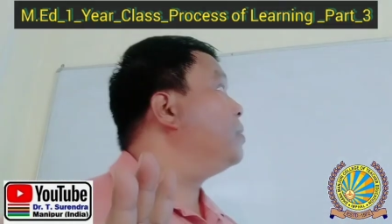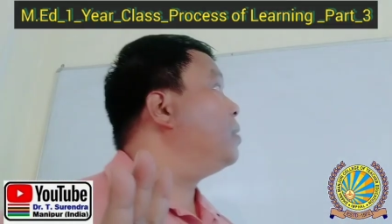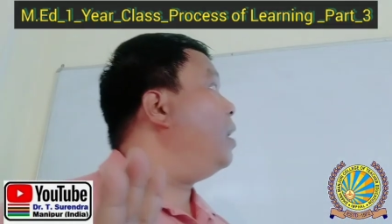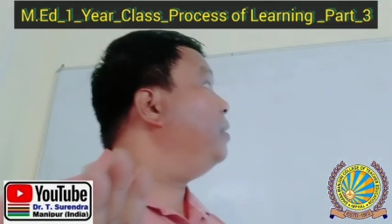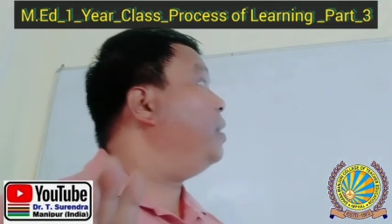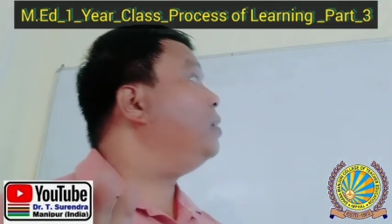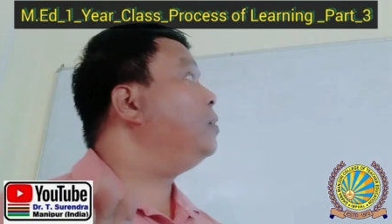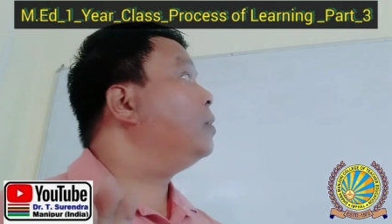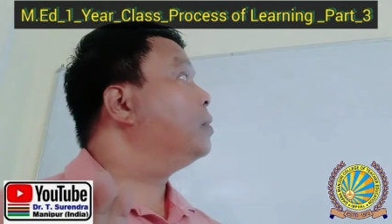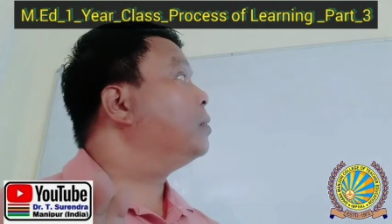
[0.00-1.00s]
and
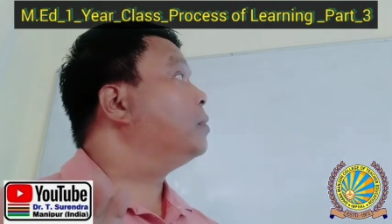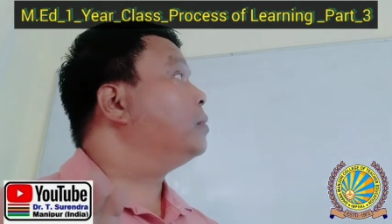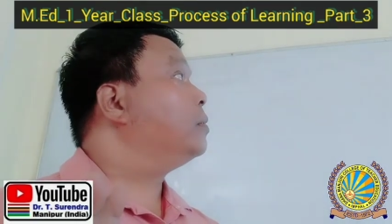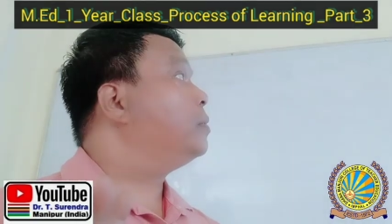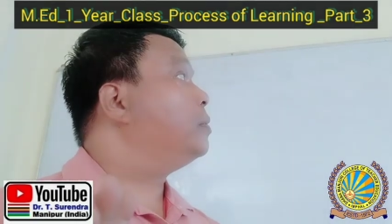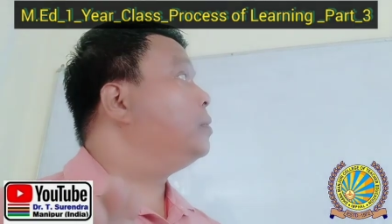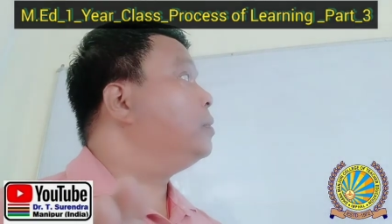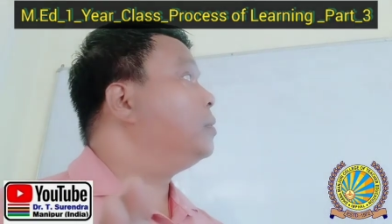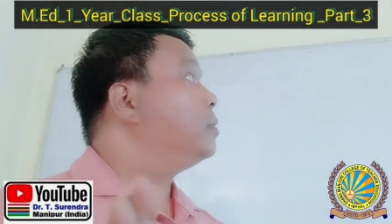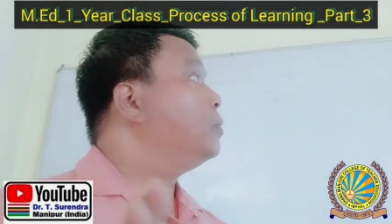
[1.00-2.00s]
then
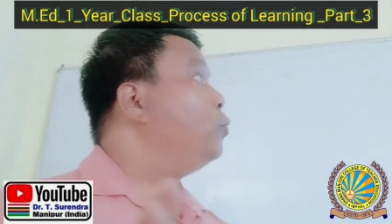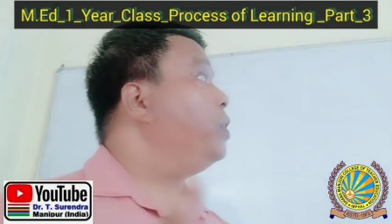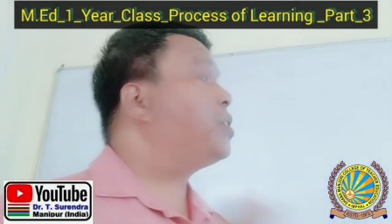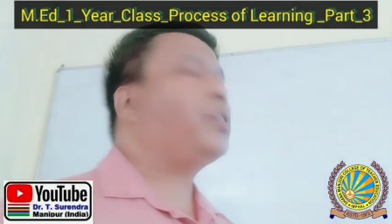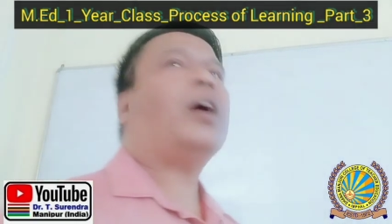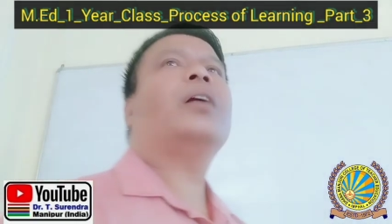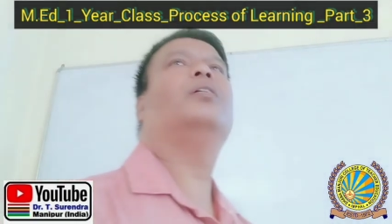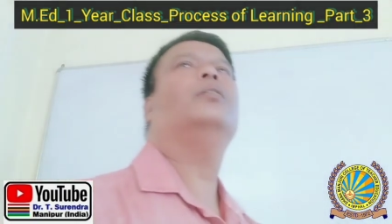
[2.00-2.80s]
we start